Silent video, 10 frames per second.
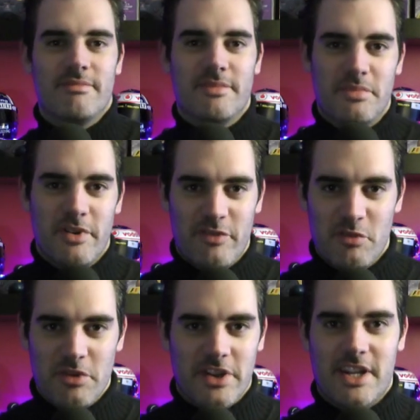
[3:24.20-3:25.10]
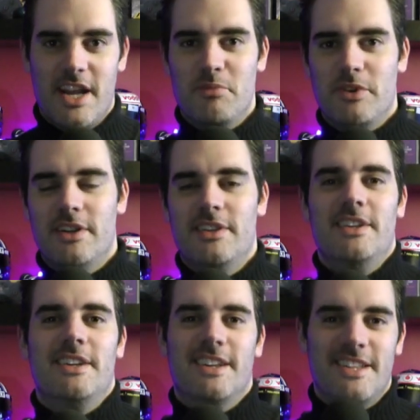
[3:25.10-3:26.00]
perform on the camera.
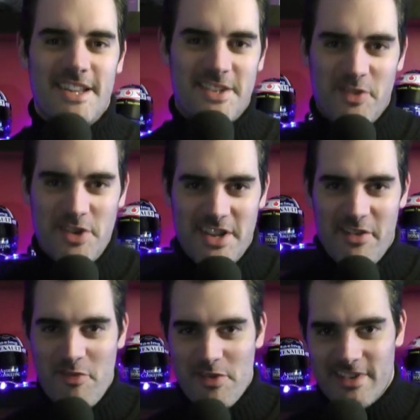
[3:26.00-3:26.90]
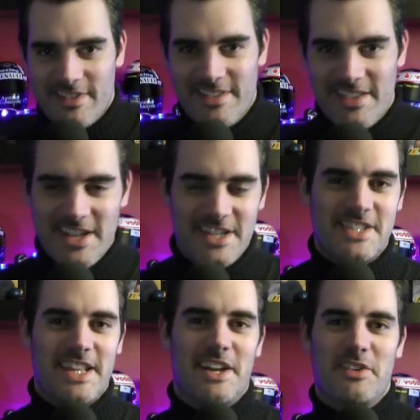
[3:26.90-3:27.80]
That's very different things
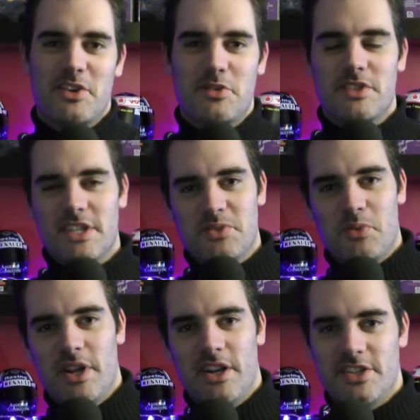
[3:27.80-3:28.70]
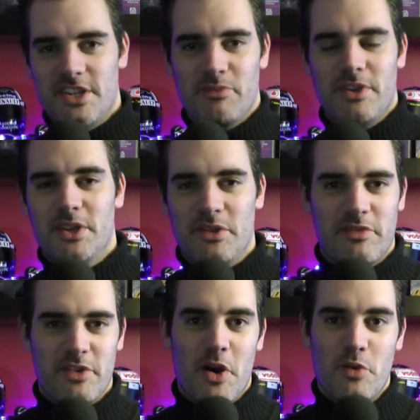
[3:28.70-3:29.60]
there, and of course that's why I generally look
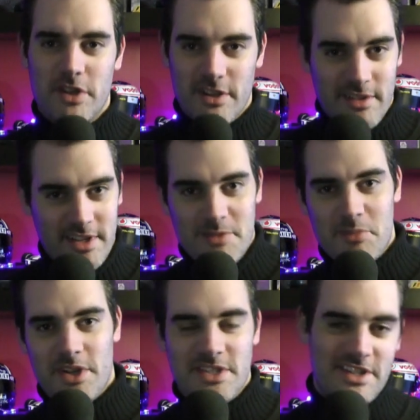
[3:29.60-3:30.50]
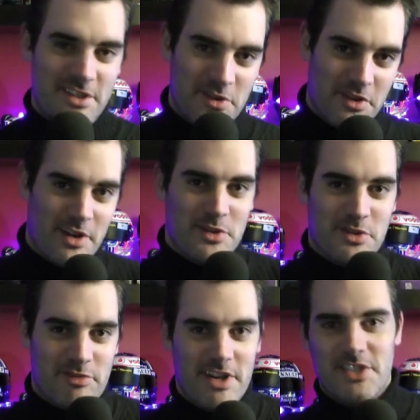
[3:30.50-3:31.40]
for an older person who can go
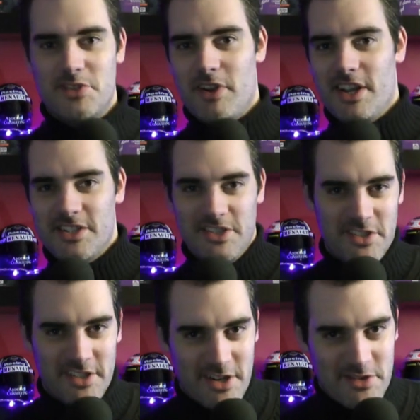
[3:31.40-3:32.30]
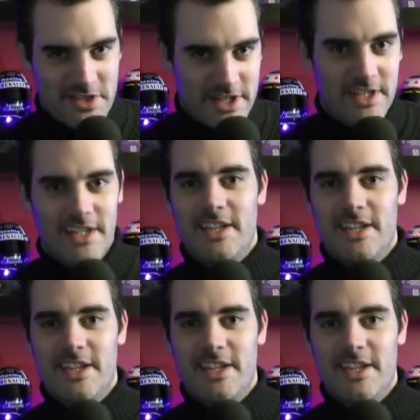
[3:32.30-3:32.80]
to racetracks, who can go to